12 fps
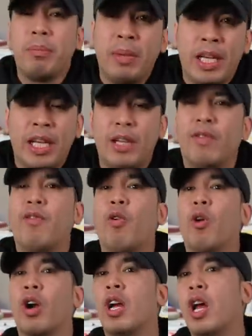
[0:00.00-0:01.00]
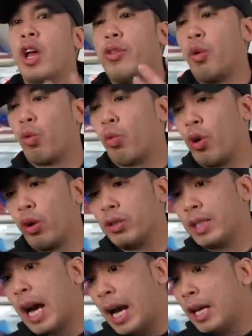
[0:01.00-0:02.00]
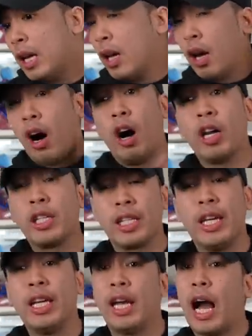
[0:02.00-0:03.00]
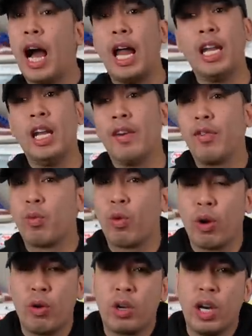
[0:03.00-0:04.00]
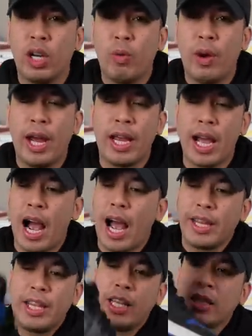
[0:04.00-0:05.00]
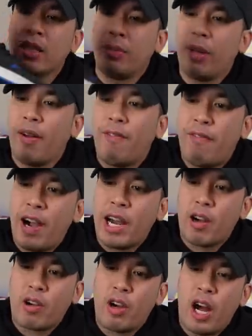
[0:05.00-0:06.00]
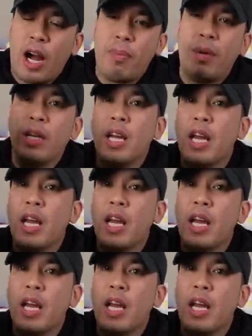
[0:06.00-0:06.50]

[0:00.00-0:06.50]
mean for the Royals? Honestly, I love the Royal colorway. I think it's gonna be a fire cop.